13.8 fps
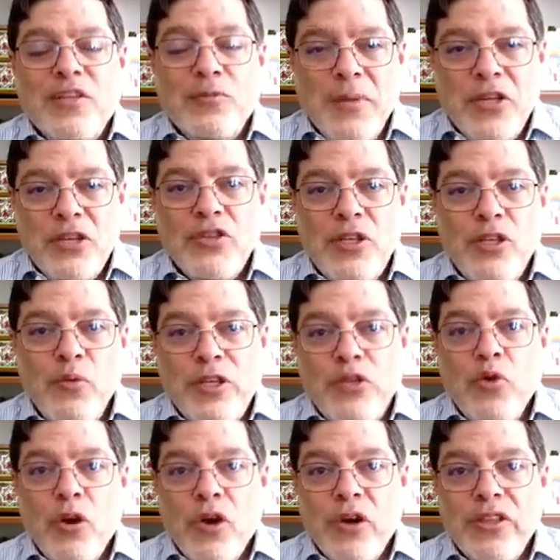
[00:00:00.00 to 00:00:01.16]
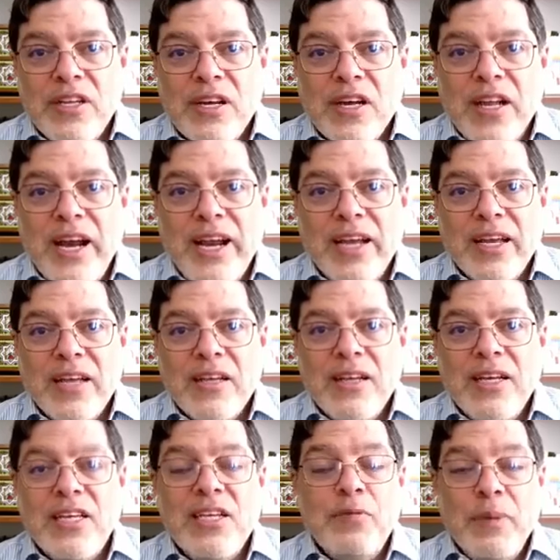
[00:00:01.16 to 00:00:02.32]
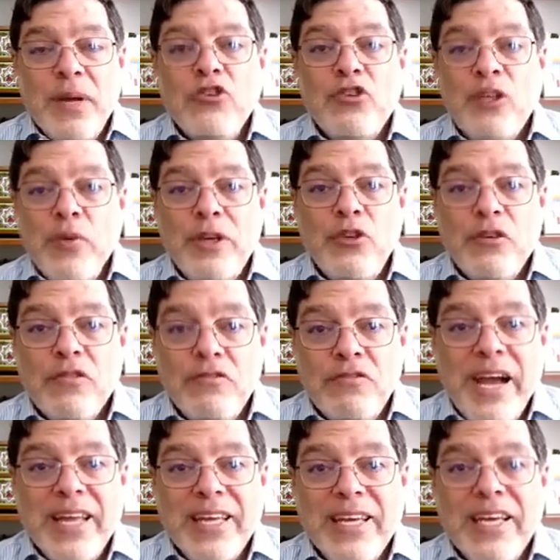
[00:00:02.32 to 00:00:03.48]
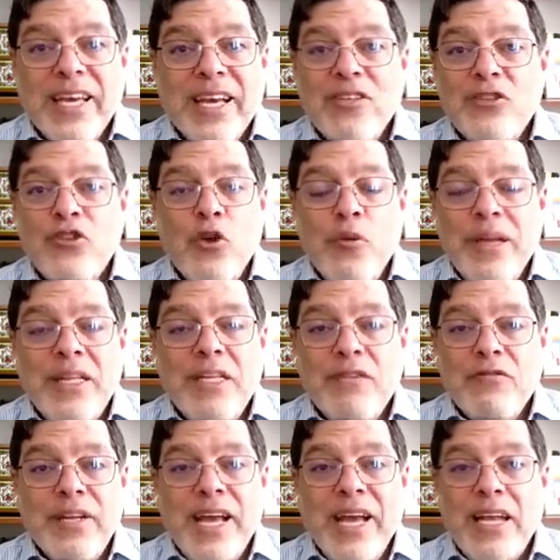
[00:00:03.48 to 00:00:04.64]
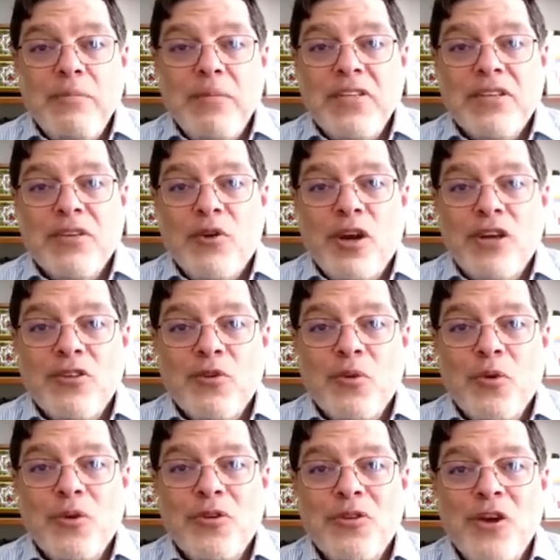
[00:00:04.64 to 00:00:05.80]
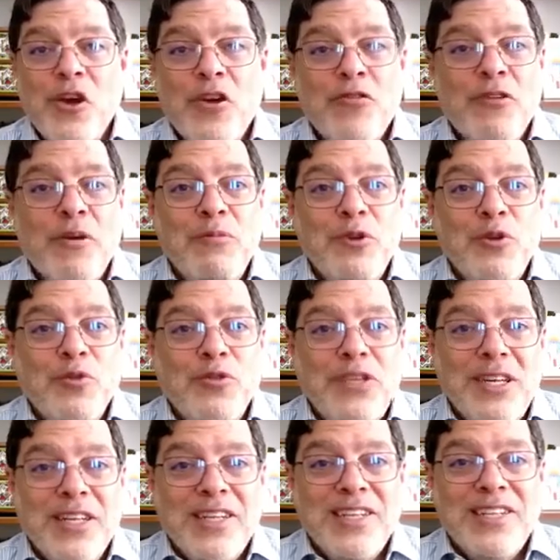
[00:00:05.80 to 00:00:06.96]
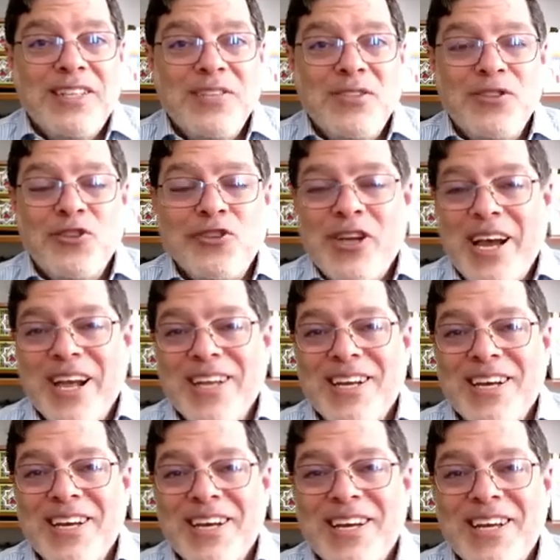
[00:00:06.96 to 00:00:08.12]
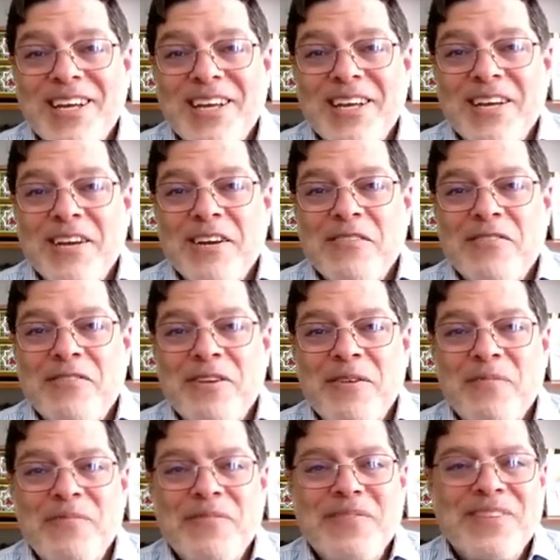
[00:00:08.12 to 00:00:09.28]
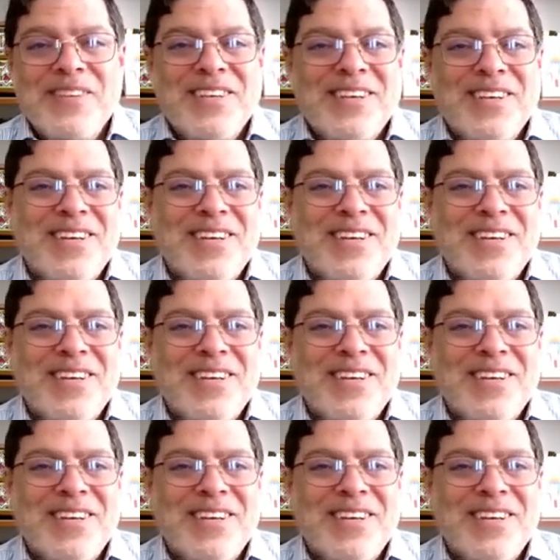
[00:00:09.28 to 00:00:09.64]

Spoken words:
especially when you are on the decline, especially when you are fighting against so many different enemies across the world, from New Zealand to China, from